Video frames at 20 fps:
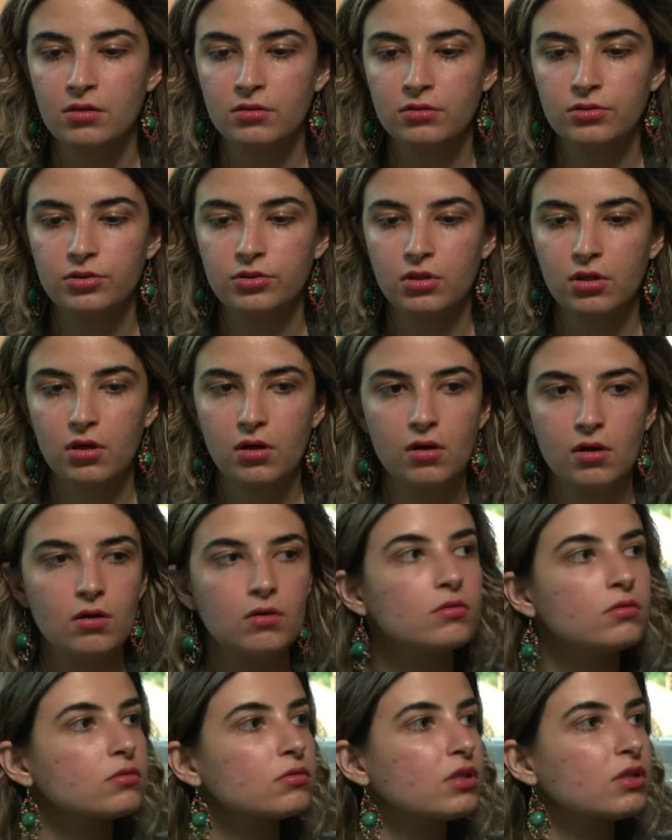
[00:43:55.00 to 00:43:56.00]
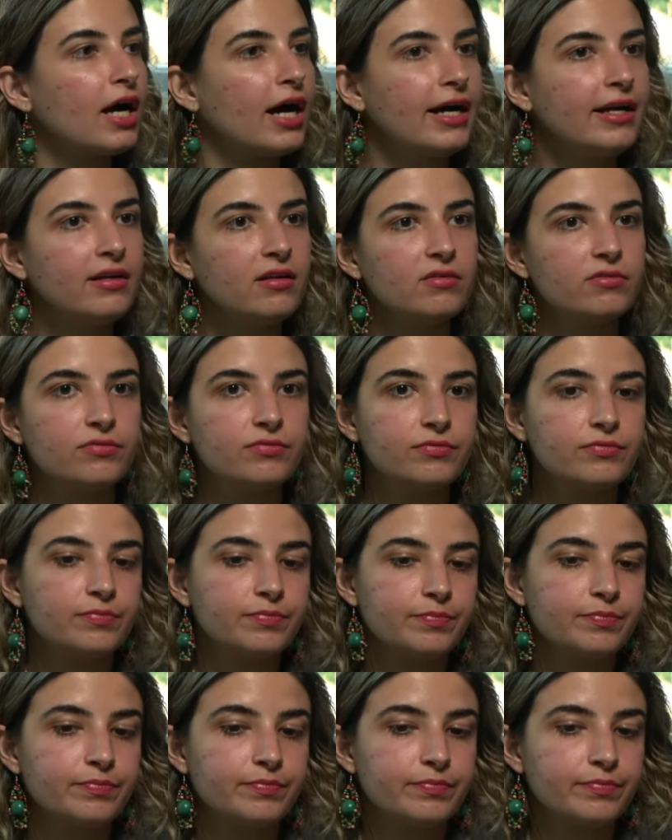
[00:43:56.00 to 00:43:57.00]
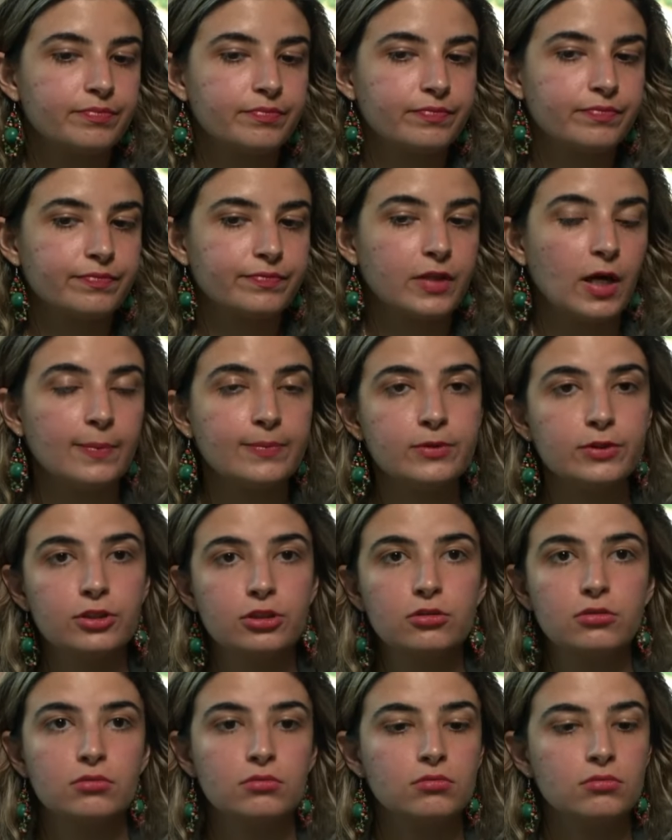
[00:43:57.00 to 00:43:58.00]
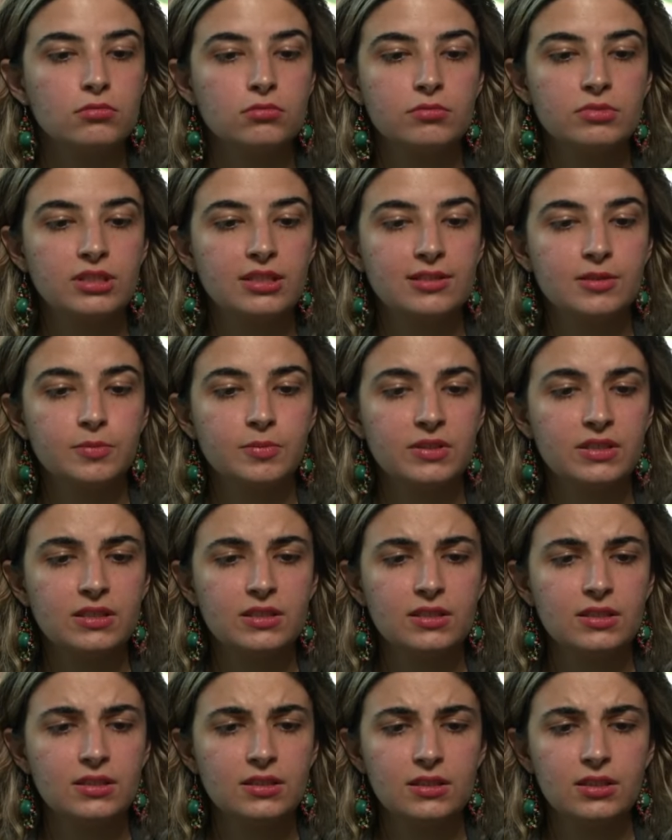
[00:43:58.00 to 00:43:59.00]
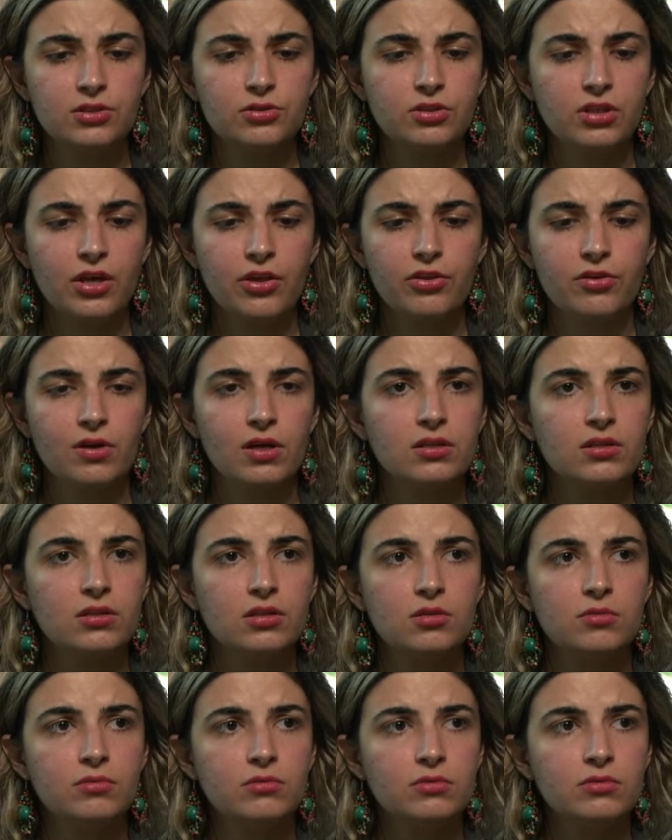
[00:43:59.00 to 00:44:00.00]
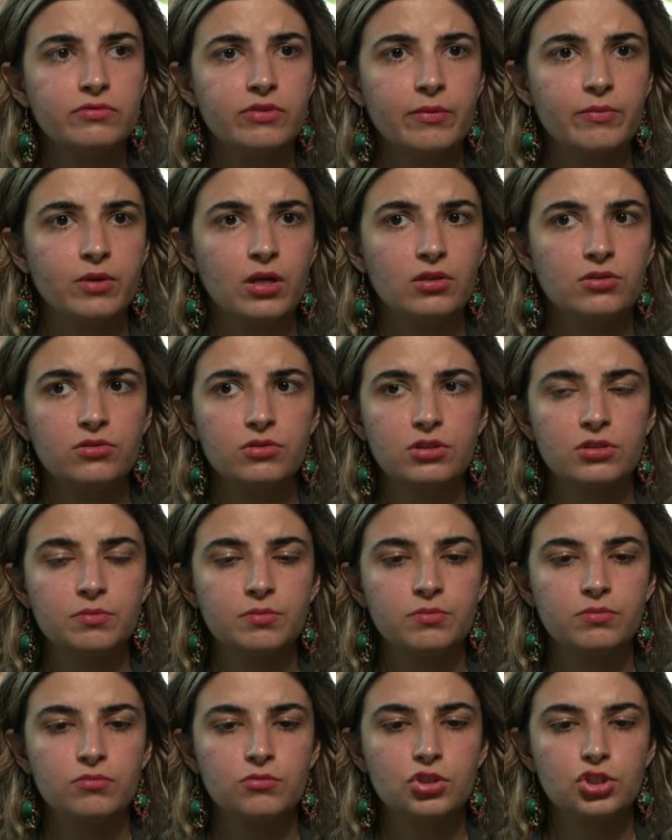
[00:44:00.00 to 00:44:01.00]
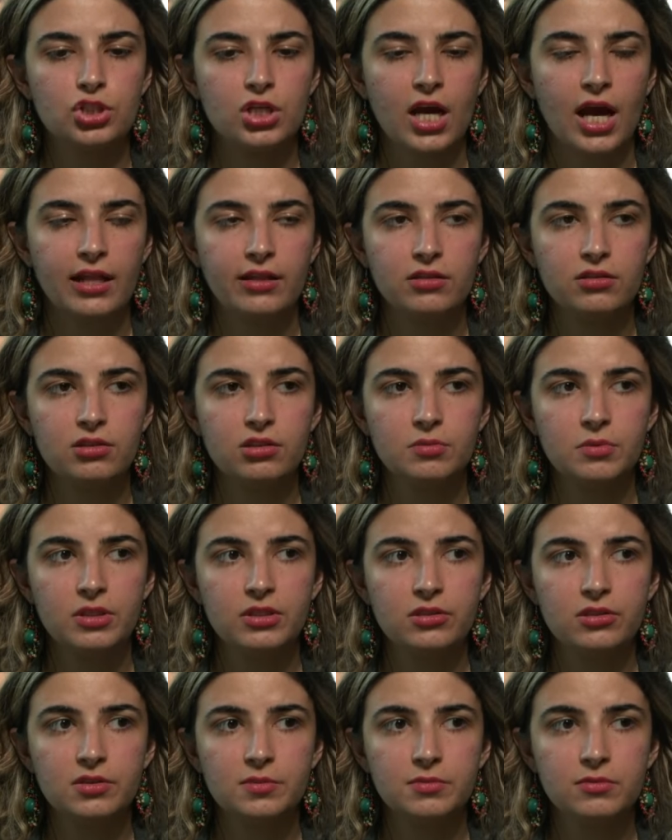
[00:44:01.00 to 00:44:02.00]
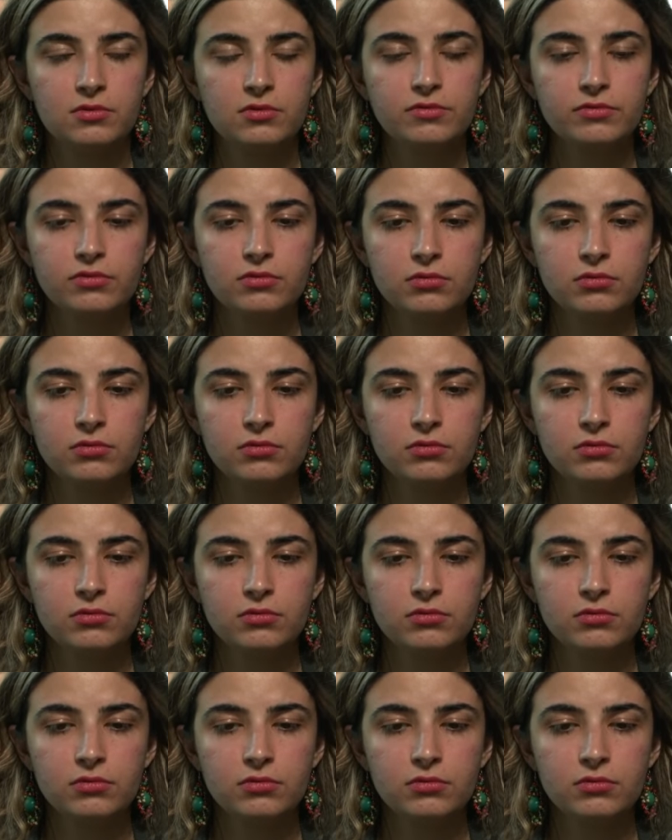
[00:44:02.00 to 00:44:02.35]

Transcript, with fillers: So kind of up to you. Because b6 isn't really a threatening move. I'm not really challenged by this move.